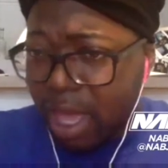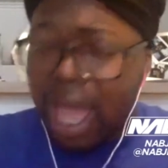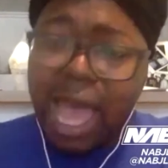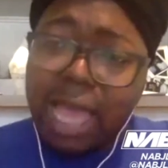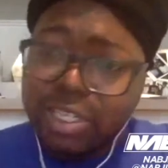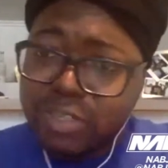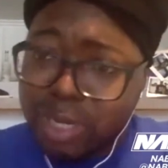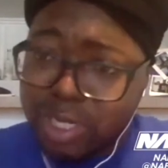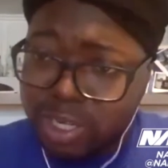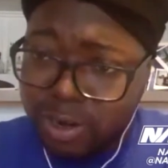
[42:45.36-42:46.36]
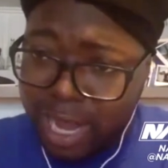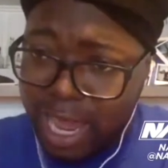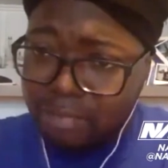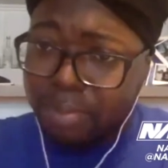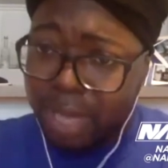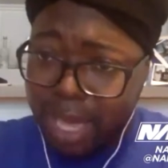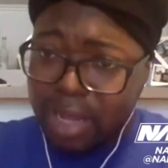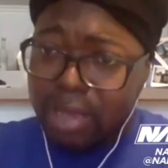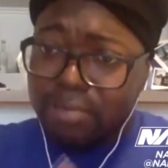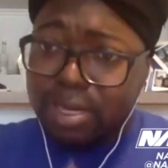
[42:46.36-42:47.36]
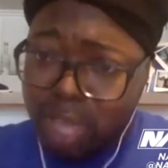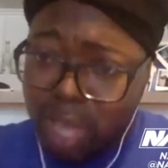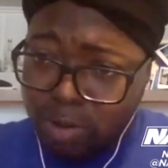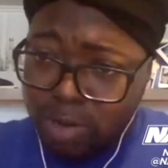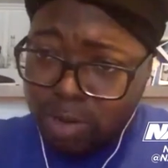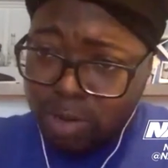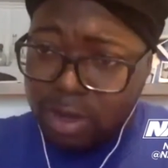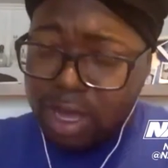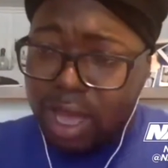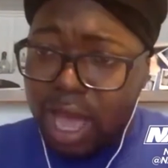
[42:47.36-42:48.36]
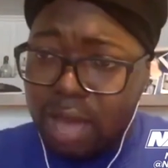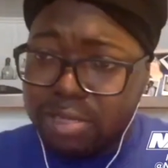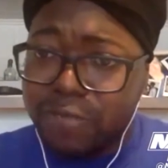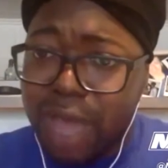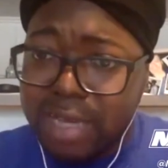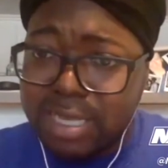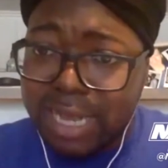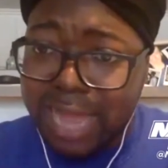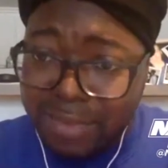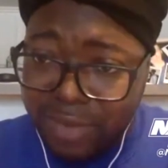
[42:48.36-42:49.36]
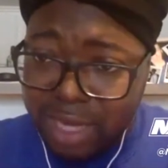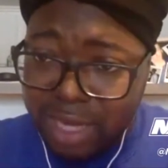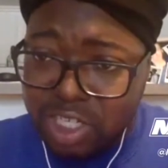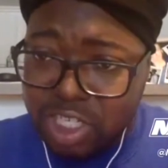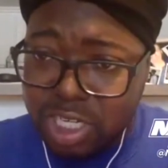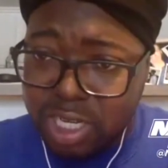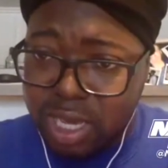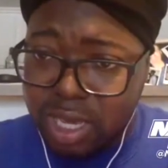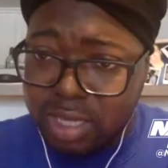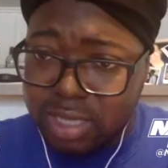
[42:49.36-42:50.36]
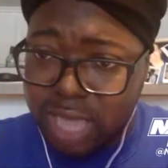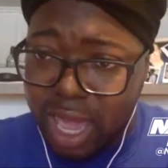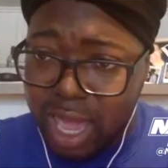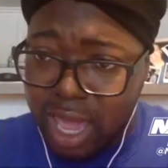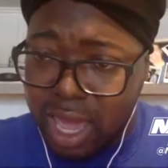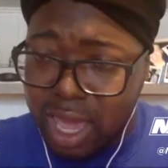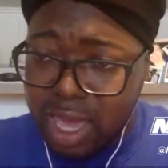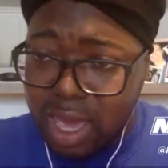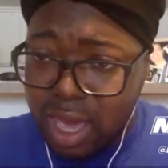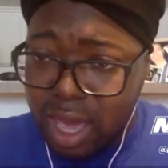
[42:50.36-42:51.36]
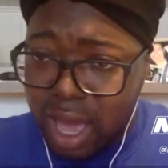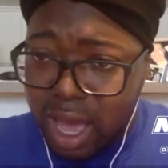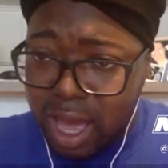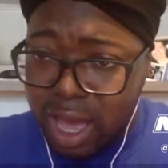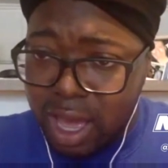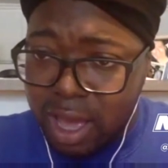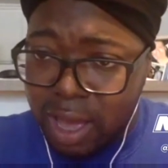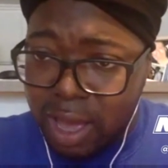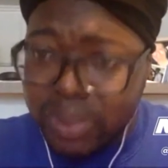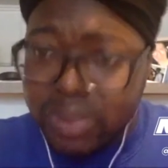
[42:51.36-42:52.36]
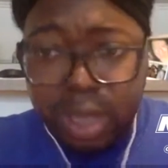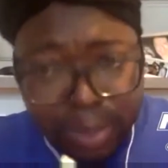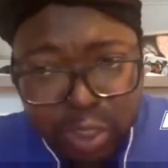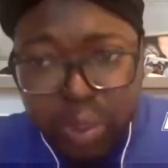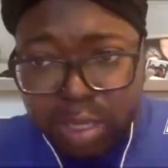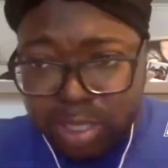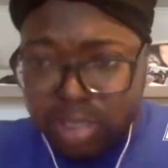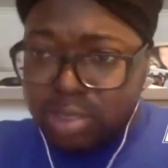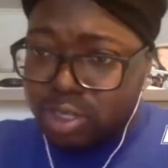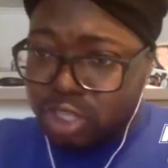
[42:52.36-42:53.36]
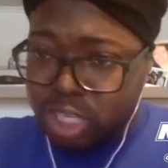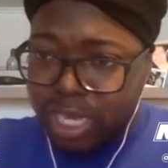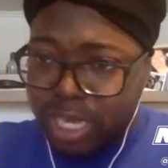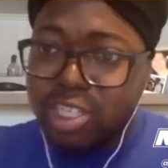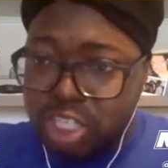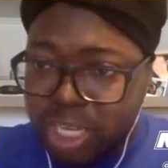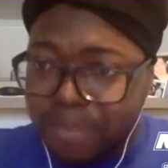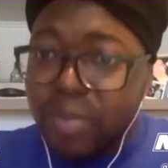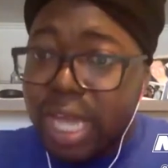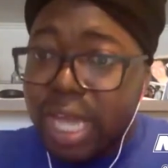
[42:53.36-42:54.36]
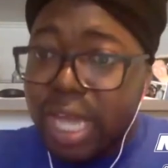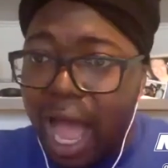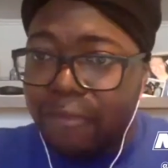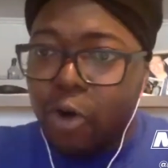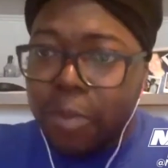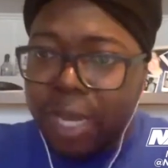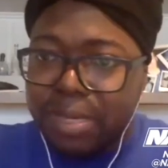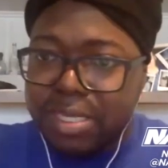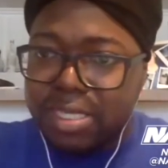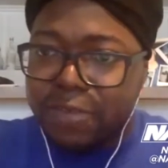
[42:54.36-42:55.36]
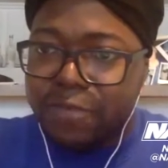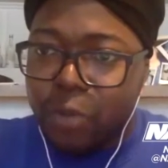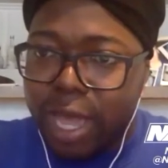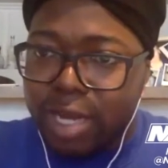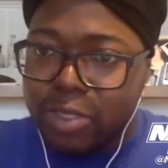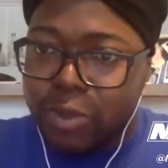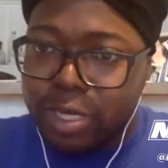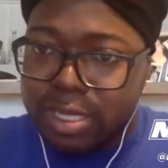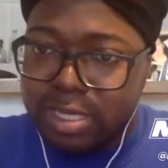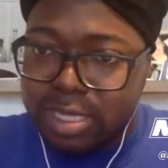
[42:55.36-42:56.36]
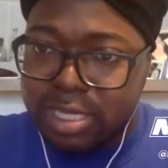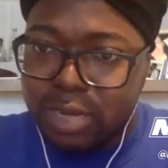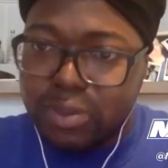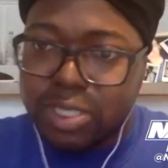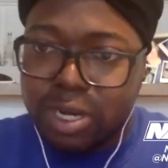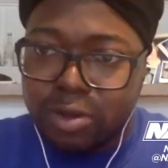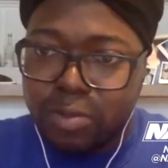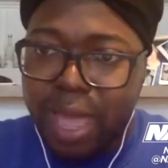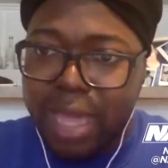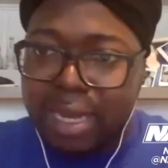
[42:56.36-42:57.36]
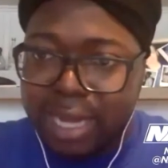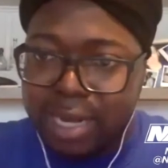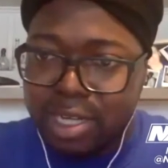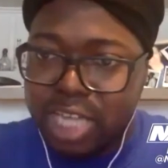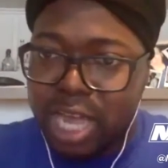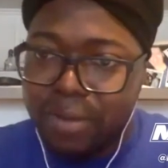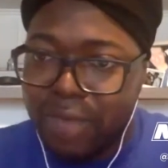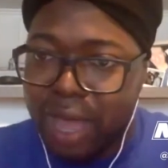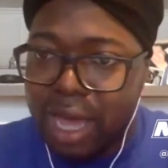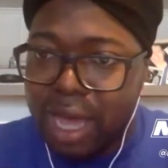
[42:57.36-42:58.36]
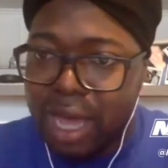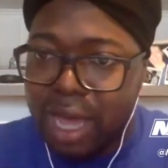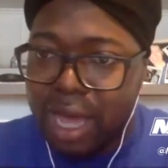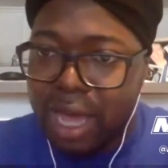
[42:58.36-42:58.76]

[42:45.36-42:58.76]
I just butchered her name, but Miss Coco to Fox 11. She is I'm assuming this is a she. Yeah, she. Former NBC4 editorial assistant who circled back and landed a job at Fox.